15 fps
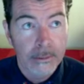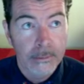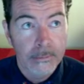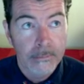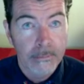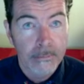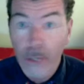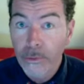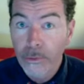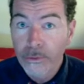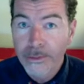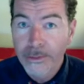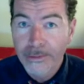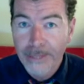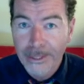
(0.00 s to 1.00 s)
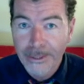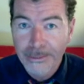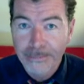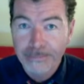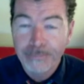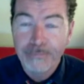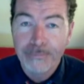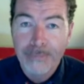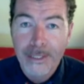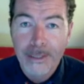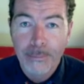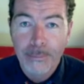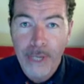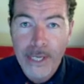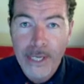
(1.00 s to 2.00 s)
modes, thank you,
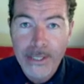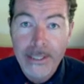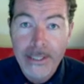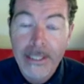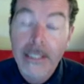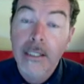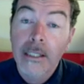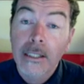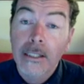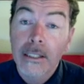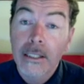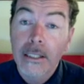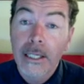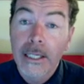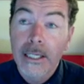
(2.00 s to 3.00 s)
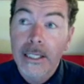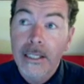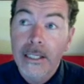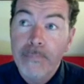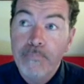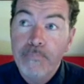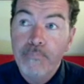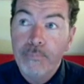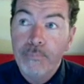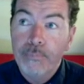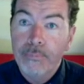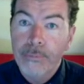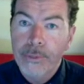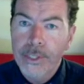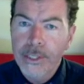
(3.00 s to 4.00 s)
brain. The
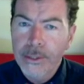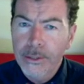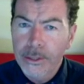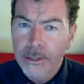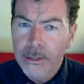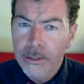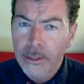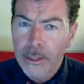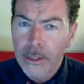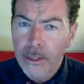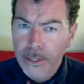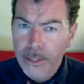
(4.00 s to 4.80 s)
learning